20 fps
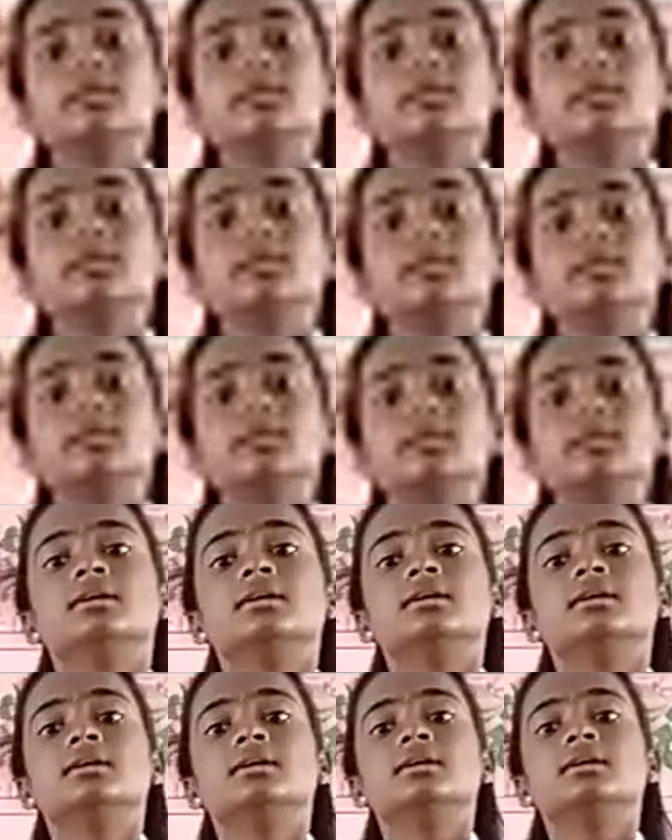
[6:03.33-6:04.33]
the
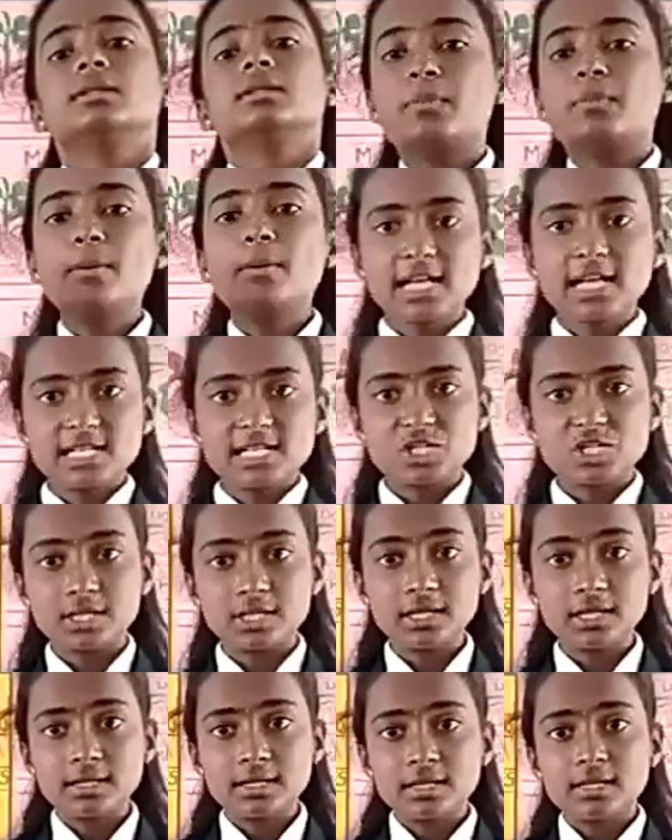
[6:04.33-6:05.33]
permaculture
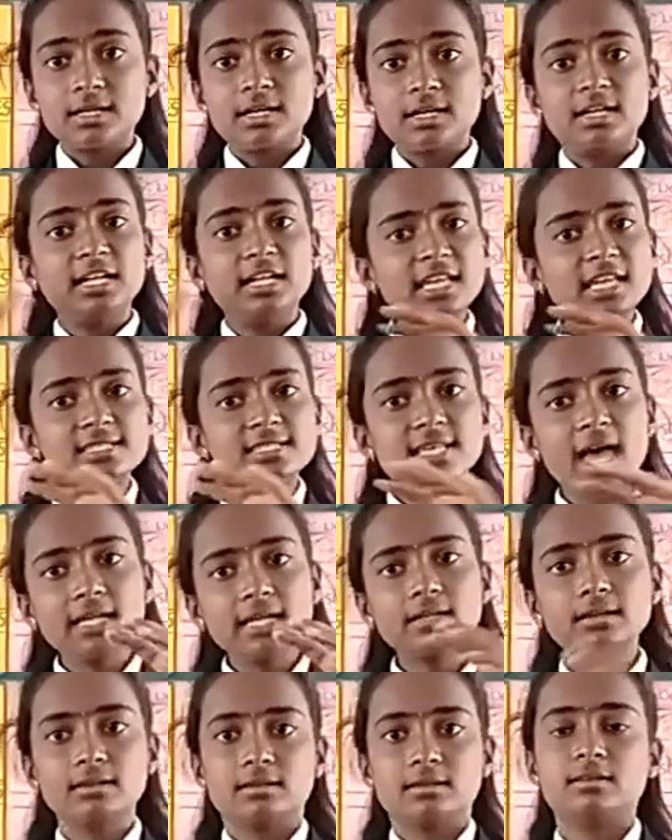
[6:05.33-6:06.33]
design
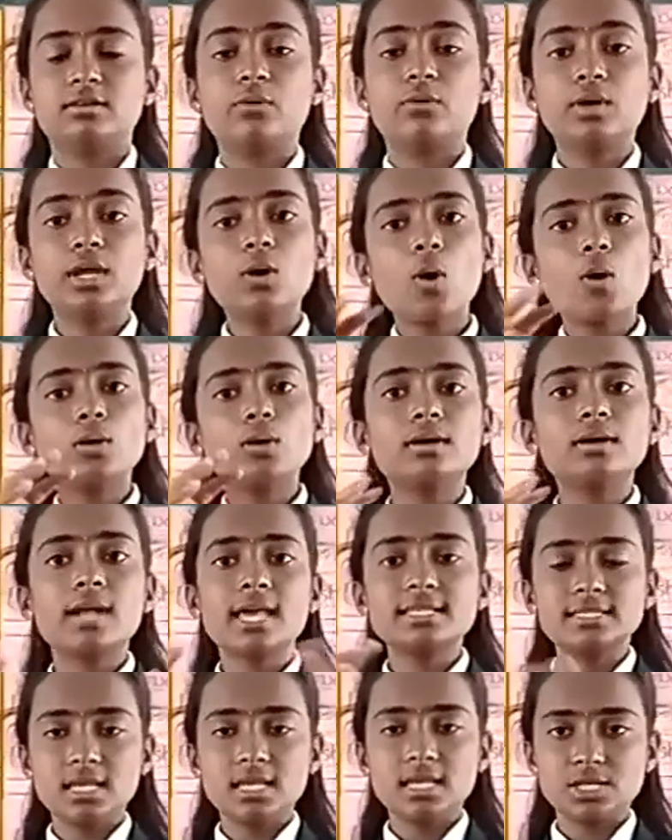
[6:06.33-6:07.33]
the
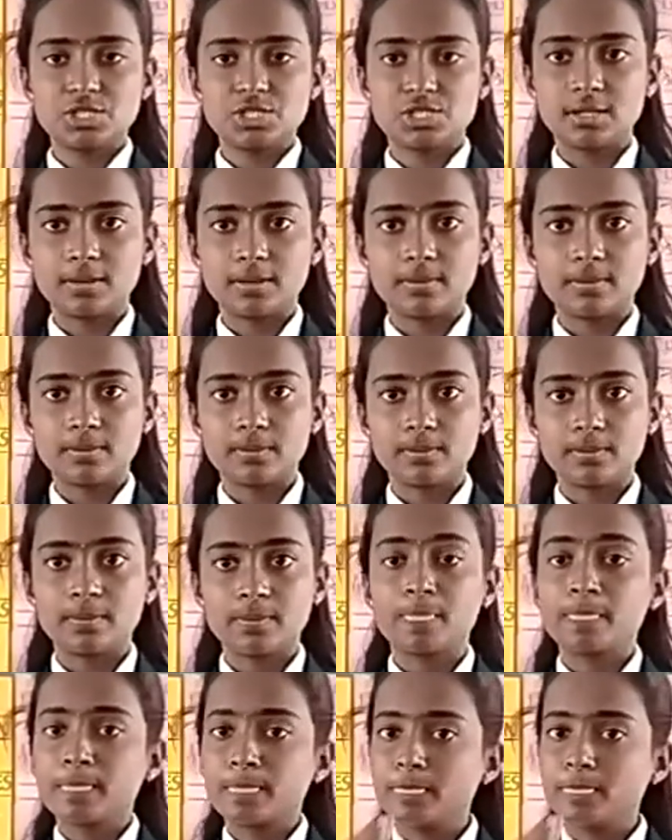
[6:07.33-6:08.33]
reorganization,
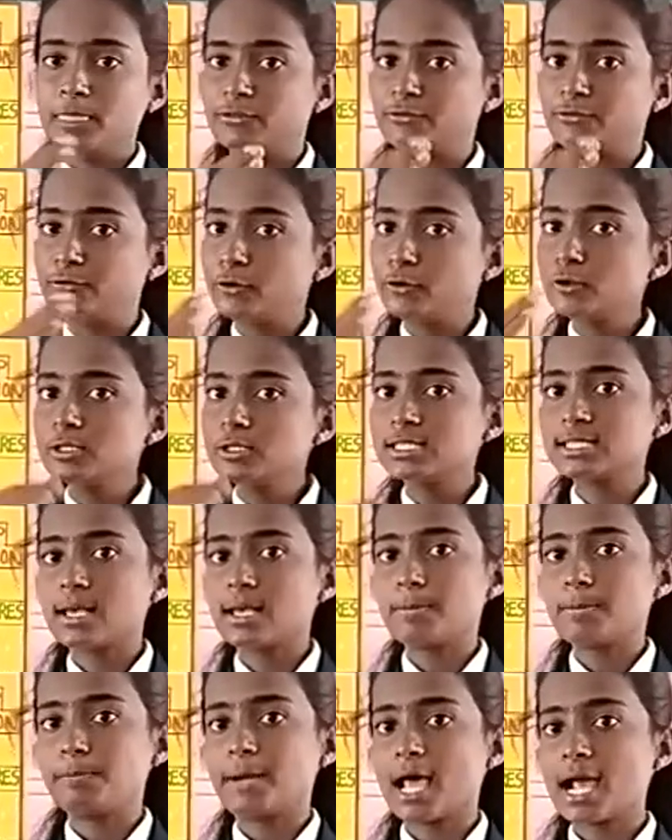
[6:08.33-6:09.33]
the food
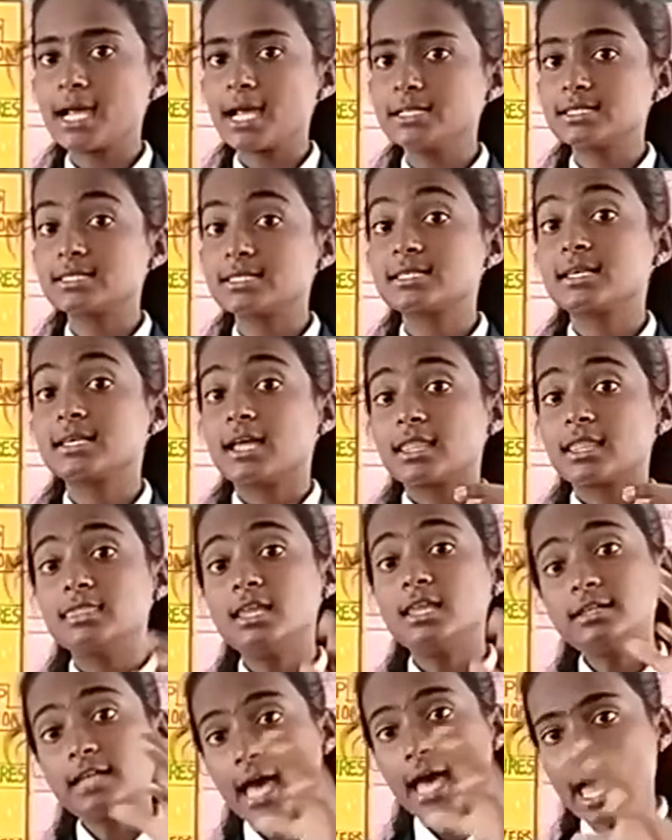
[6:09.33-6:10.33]
supplies
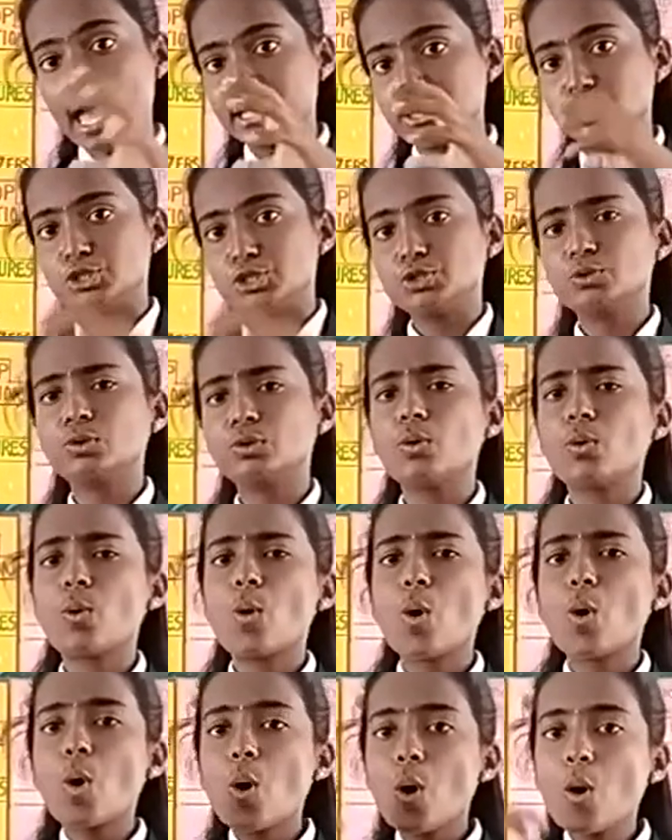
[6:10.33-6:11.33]
that ensure
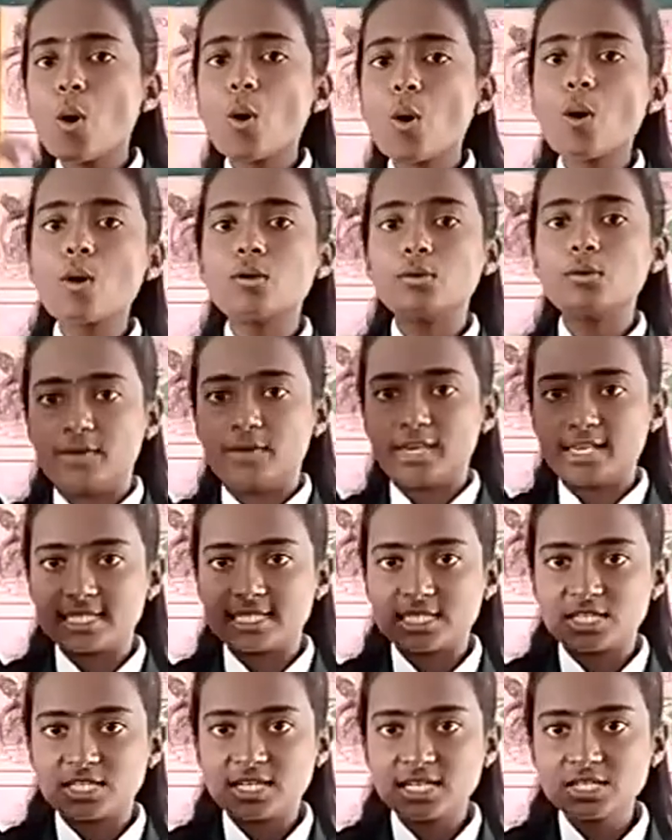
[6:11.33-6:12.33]
all
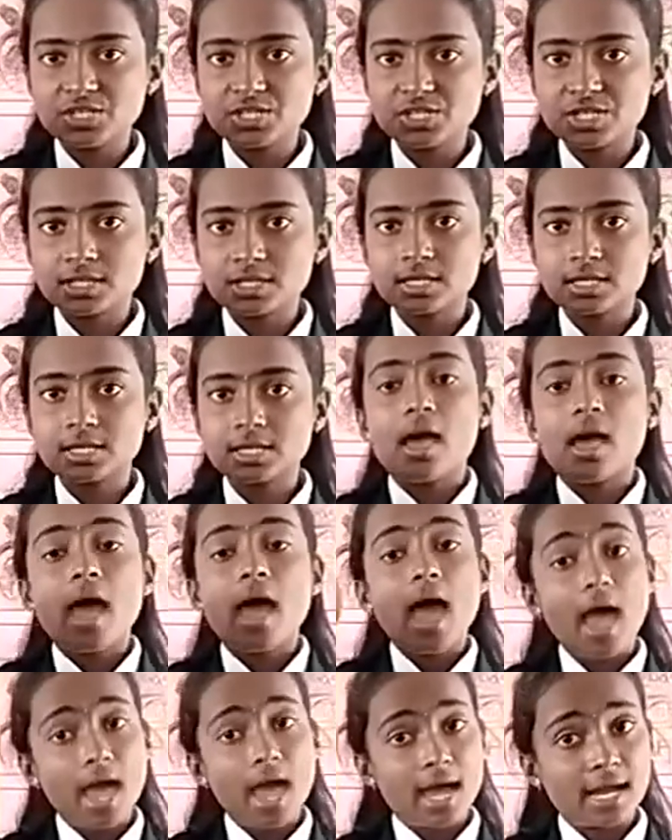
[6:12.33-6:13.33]
wastage
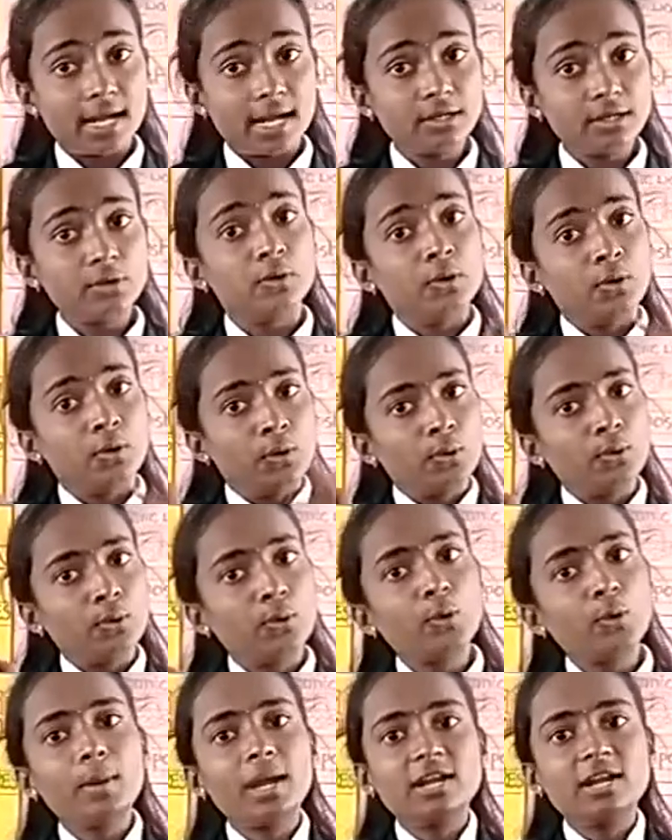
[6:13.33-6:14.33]
and
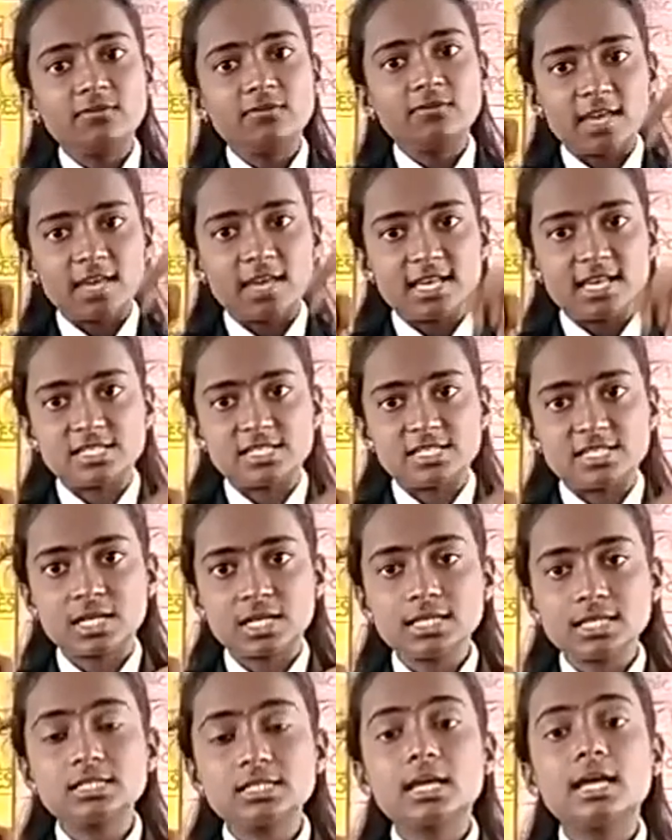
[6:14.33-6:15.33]
human wastage
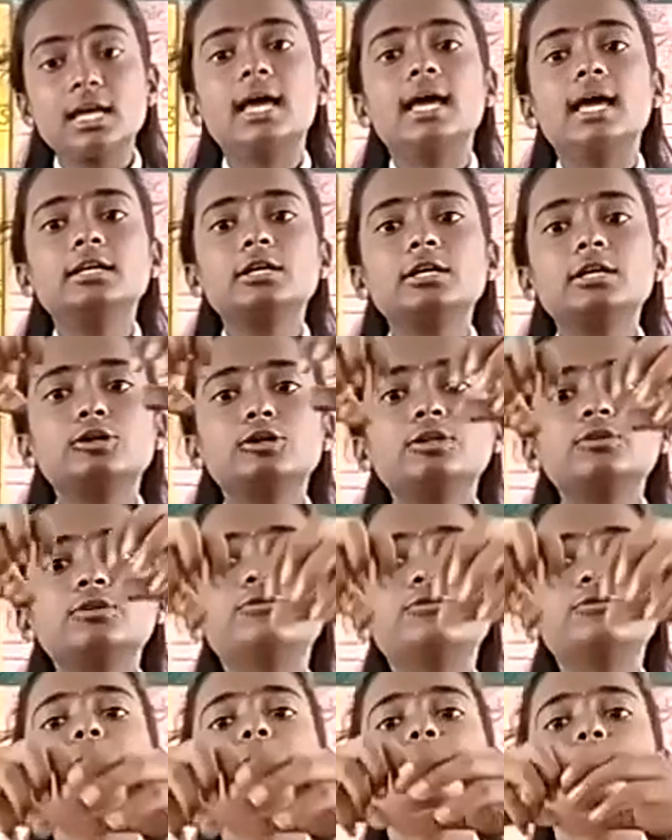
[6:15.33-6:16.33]
include food
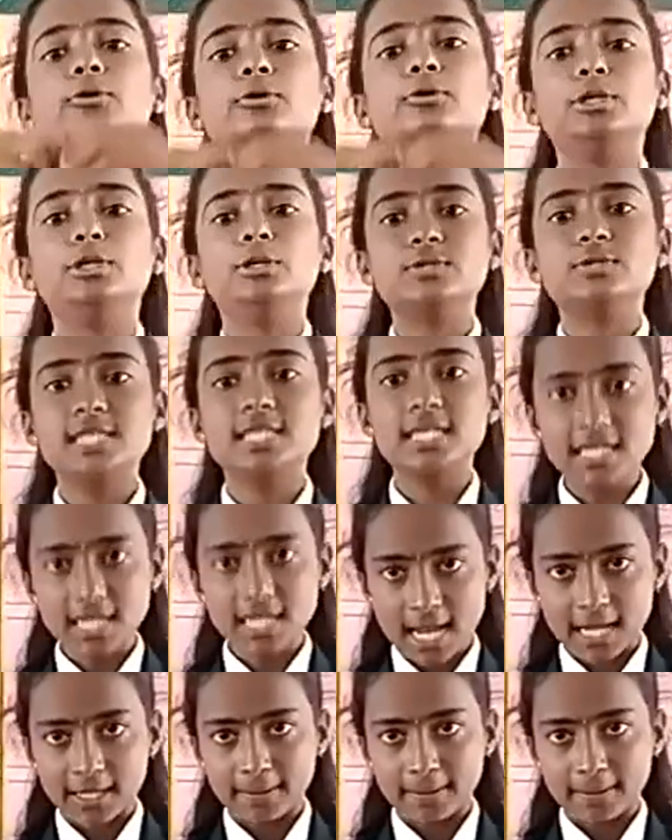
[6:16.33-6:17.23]
producing land.